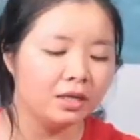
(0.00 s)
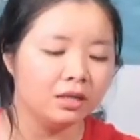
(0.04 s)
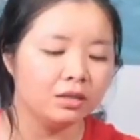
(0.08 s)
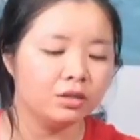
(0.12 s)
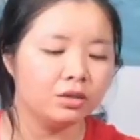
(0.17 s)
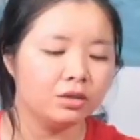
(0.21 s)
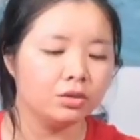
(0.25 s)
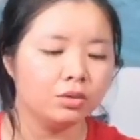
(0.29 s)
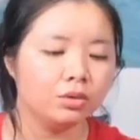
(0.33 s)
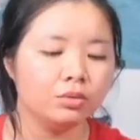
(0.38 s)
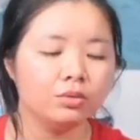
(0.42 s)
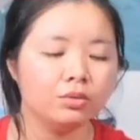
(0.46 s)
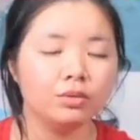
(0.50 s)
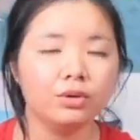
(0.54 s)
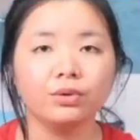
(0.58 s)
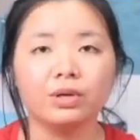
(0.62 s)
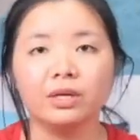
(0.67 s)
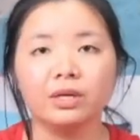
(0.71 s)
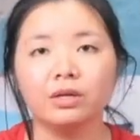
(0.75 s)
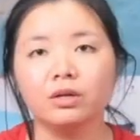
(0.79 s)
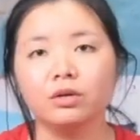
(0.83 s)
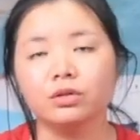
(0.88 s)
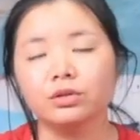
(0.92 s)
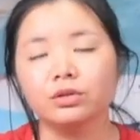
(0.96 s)
So you
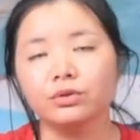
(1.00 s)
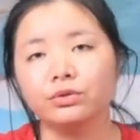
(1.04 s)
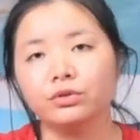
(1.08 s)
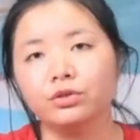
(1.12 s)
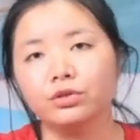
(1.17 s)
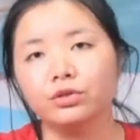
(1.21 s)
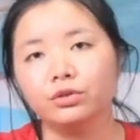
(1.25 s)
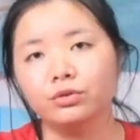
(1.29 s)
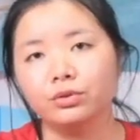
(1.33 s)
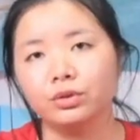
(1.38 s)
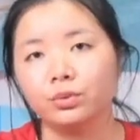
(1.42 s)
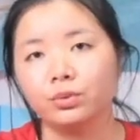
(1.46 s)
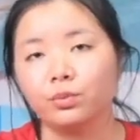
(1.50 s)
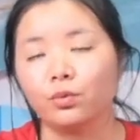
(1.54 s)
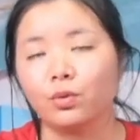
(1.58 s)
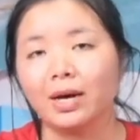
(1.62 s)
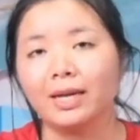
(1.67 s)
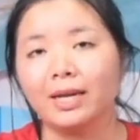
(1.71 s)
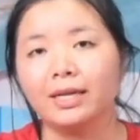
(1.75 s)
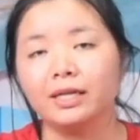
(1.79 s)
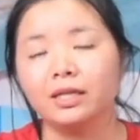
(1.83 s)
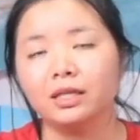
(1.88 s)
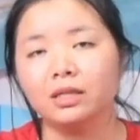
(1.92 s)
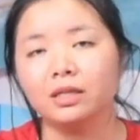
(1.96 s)
can also choose
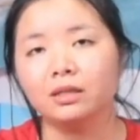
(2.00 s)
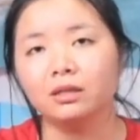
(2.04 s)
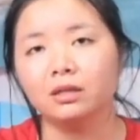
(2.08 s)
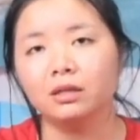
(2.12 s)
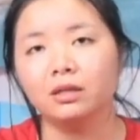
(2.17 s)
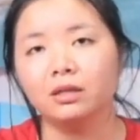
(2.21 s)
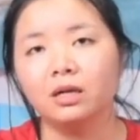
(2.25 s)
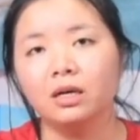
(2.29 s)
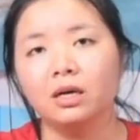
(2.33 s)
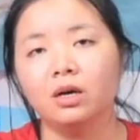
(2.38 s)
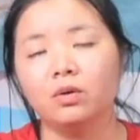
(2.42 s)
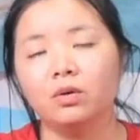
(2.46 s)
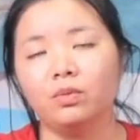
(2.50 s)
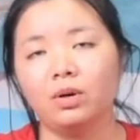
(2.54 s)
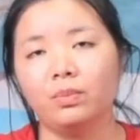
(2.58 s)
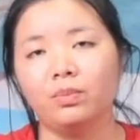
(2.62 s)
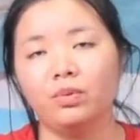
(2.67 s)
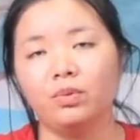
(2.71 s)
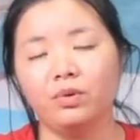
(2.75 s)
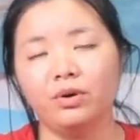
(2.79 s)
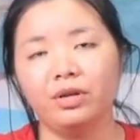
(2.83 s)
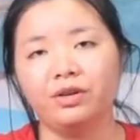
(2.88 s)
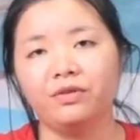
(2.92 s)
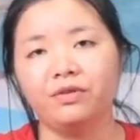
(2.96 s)
one liter
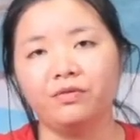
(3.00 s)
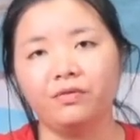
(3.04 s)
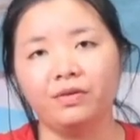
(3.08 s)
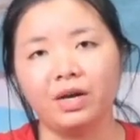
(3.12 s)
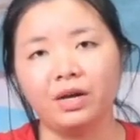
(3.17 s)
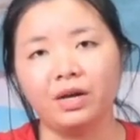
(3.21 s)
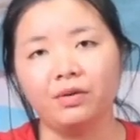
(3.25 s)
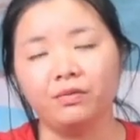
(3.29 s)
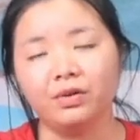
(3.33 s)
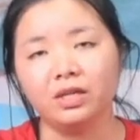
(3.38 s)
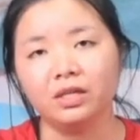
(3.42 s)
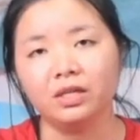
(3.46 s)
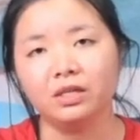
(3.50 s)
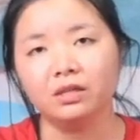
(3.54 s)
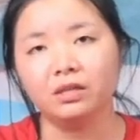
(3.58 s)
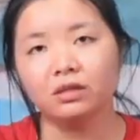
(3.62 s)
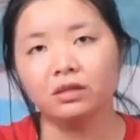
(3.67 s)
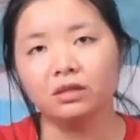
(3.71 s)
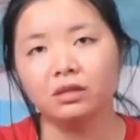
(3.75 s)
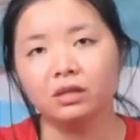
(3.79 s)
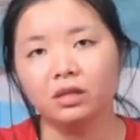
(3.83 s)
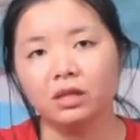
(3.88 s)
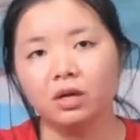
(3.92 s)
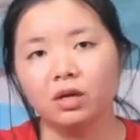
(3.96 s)
1.5
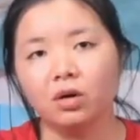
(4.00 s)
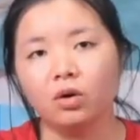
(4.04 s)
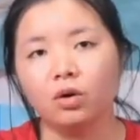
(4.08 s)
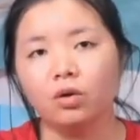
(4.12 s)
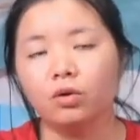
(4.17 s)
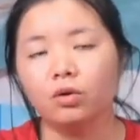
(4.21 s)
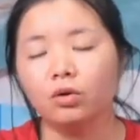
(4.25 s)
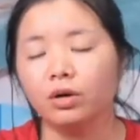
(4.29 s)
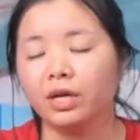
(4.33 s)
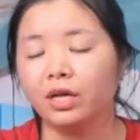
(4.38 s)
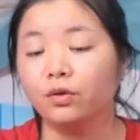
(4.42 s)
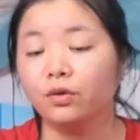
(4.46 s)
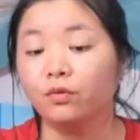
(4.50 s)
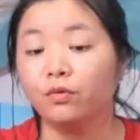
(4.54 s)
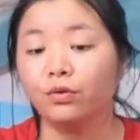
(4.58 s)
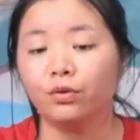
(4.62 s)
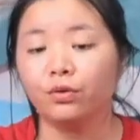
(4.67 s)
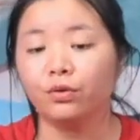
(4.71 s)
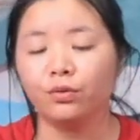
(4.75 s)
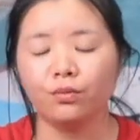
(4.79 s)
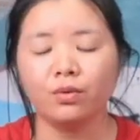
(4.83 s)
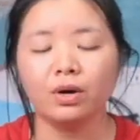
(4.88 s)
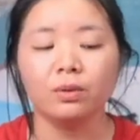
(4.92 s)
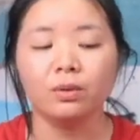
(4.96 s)
liter or if
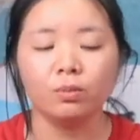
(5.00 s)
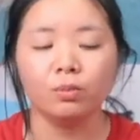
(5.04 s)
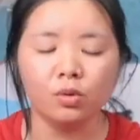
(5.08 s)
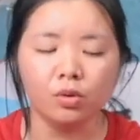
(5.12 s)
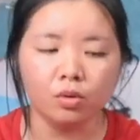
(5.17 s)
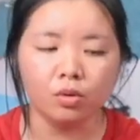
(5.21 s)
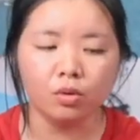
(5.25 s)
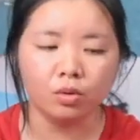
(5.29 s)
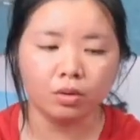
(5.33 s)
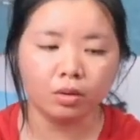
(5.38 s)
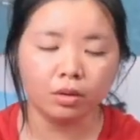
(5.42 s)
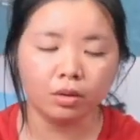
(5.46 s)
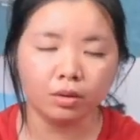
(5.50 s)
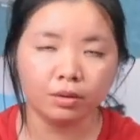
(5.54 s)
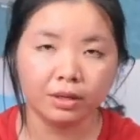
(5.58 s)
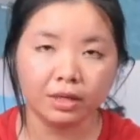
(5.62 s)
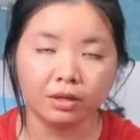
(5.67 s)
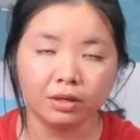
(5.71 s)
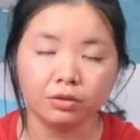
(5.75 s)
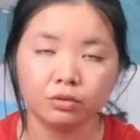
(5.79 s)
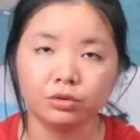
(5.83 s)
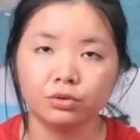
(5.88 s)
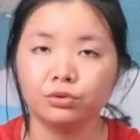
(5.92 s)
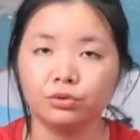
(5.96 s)
you want more you
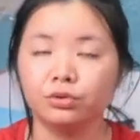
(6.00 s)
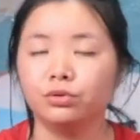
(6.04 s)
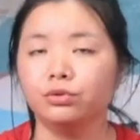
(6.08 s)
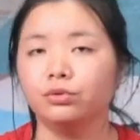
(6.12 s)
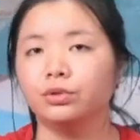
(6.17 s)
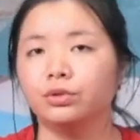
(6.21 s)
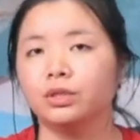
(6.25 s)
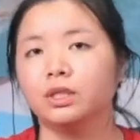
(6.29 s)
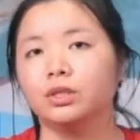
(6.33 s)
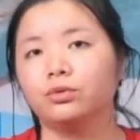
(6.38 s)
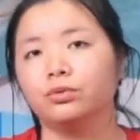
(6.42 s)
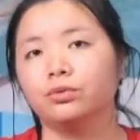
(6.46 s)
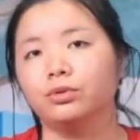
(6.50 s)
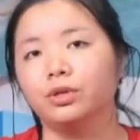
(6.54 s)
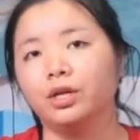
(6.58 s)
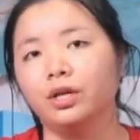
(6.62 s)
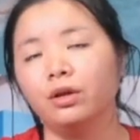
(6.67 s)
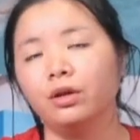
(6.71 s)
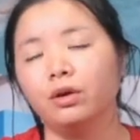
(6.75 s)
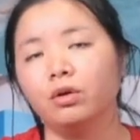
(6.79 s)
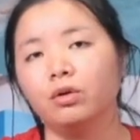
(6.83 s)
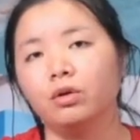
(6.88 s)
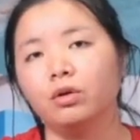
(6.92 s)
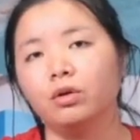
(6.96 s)
can also choose
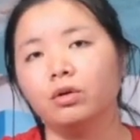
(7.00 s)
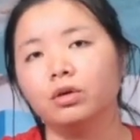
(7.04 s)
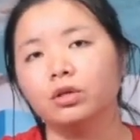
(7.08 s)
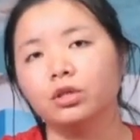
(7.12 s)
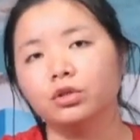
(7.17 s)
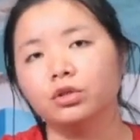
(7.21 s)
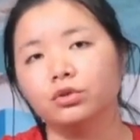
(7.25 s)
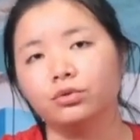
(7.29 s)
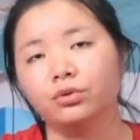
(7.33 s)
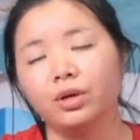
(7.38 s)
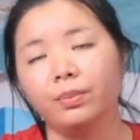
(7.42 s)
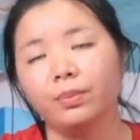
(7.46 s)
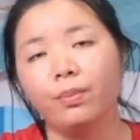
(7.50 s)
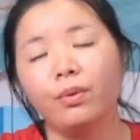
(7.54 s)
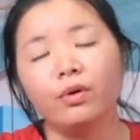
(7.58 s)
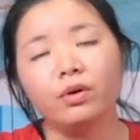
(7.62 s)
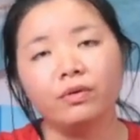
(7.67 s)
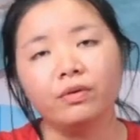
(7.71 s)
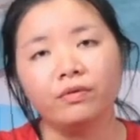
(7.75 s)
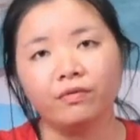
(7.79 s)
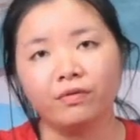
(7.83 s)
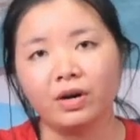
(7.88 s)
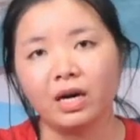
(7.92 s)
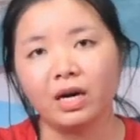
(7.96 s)
3 or
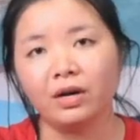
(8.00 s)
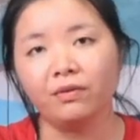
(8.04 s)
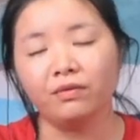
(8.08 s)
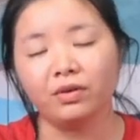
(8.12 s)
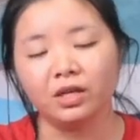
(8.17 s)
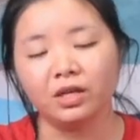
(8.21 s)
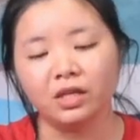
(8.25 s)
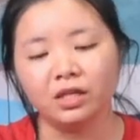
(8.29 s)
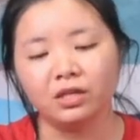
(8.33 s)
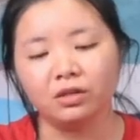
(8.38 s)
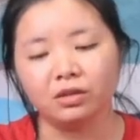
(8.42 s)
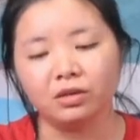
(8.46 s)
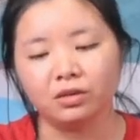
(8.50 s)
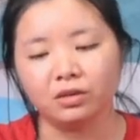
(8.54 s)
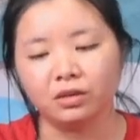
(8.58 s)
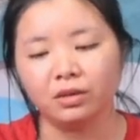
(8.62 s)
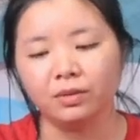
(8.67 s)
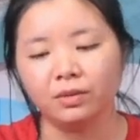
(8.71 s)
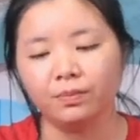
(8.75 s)
3.5 liter